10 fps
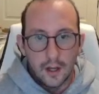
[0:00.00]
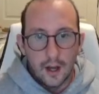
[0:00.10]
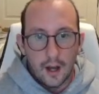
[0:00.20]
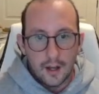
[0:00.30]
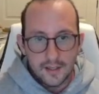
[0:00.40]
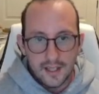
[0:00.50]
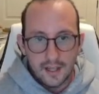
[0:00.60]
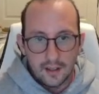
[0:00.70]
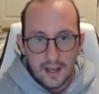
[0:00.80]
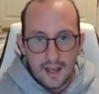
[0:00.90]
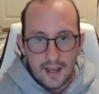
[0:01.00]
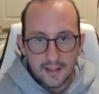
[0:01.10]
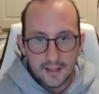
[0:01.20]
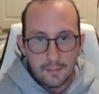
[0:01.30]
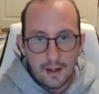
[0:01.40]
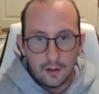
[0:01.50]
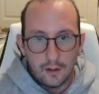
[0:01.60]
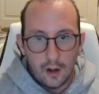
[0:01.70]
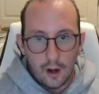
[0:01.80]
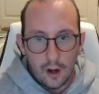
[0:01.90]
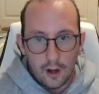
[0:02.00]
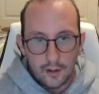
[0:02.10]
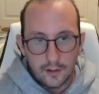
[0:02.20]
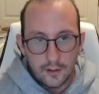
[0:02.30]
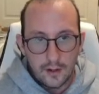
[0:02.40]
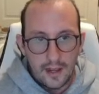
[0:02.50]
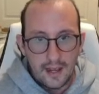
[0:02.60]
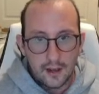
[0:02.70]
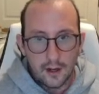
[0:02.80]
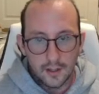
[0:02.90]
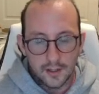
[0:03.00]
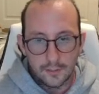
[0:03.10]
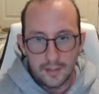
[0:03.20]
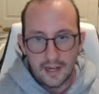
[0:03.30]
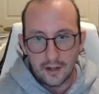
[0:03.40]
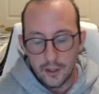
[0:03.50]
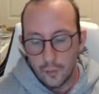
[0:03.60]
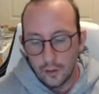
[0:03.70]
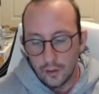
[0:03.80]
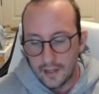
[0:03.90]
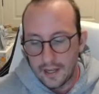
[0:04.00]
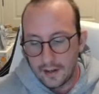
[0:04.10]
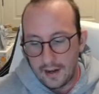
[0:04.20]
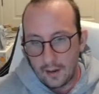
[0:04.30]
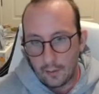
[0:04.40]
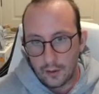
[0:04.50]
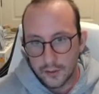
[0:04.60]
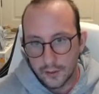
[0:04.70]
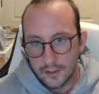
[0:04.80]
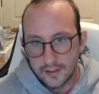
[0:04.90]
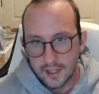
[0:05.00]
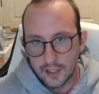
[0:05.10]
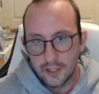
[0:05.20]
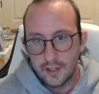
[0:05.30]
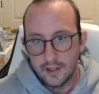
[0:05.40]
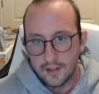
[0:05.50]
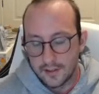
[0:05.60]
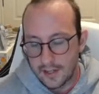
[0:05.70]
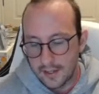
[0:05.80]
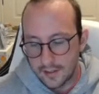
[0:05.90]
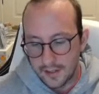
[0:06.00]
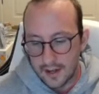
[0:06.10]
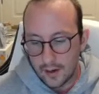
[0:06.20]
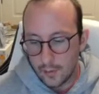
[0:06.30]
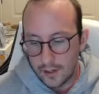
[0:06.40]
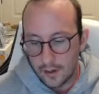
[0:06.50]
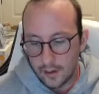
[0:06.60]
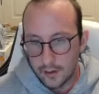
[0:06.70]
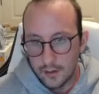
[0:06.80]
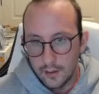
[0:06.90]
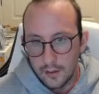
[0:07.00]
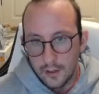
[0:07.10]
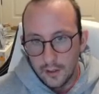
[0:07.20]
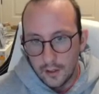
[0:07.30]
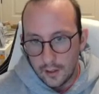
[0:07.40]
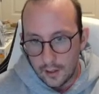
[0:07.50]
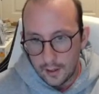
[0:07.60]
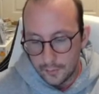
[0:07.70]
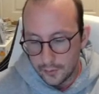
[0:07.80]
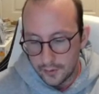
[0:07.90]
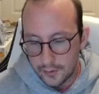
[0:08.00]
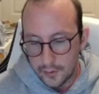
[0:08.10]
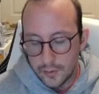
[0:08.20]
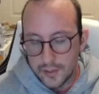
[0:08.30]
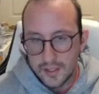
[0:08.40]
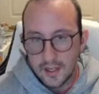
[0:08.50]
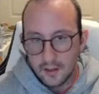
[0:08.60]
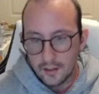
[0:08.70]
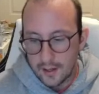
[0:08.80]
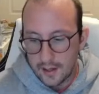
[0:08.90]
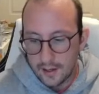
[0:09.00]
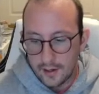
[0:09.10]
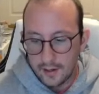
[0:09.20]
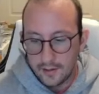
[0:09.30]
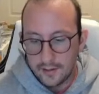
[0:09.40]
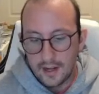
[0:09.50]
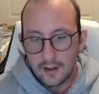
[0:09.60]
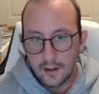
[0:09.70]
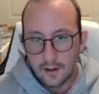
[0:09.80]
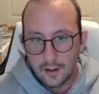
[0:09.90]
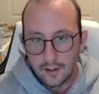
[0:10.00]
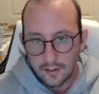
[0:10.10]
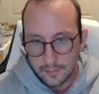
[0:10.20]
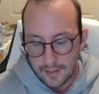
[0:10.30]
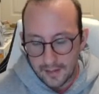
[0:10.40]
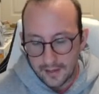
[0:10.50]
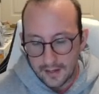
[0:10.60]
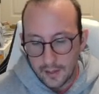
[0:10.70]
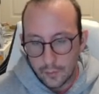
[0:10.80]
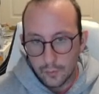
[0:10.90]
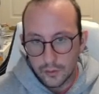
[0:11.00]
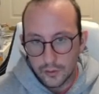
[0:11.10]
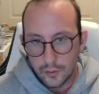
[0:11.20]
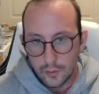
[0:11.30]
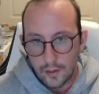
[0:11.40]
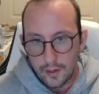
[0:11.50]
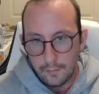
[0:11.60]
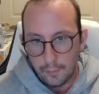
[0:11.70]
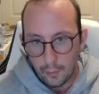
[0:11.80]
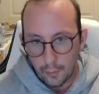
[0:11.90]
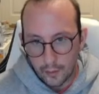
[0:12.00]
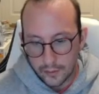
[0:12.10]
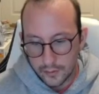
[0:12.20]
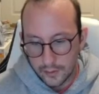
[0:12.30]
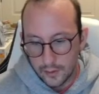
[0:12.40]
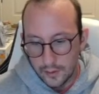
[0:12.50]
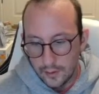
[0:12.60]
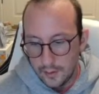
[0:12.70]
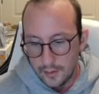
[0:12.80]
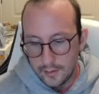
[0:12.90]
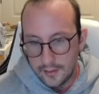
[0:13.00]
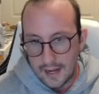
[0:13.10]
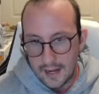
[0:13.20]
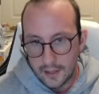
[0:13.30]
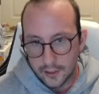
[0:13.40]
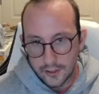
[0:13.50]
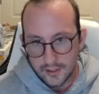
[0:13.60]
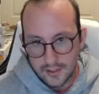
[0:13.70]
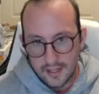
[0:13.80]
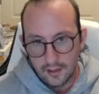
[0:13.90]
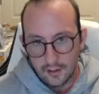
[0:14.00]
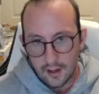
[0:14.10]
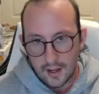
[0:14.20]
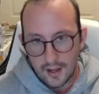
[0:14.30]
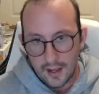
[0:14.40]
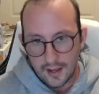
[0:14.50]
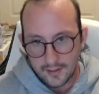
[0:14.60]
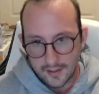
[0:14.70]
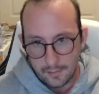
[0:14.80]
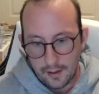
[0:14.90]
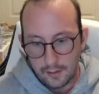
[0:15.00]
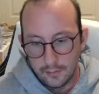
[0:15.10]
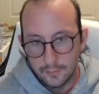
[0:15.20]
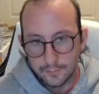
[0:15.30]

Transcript: uh, C L I X M L on a custom data, you will get an error. So let's actually, let's test that out here. Um, so let's do C L I data, and let's make that equal to import dash C L I X M L.